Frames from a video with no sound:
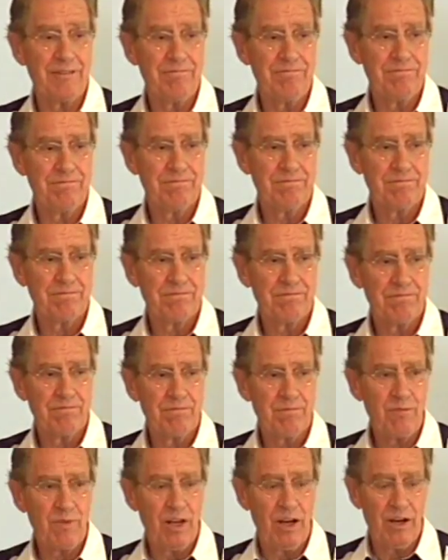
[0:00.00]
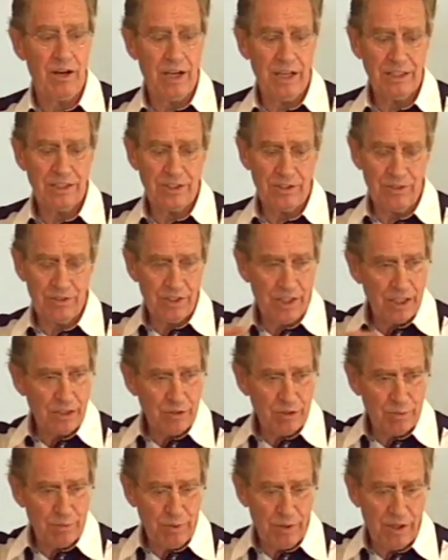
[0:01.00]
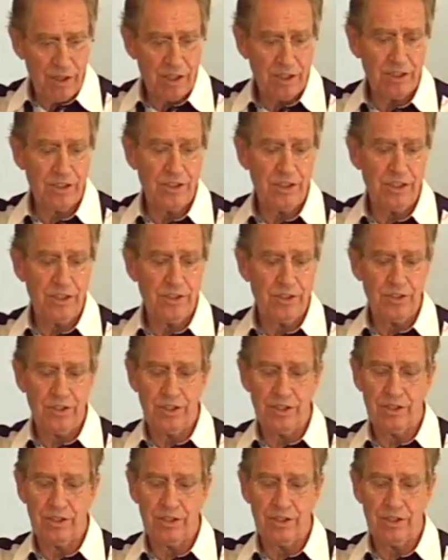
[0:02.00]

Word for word: All right, so that's what Paul is teaching here, see?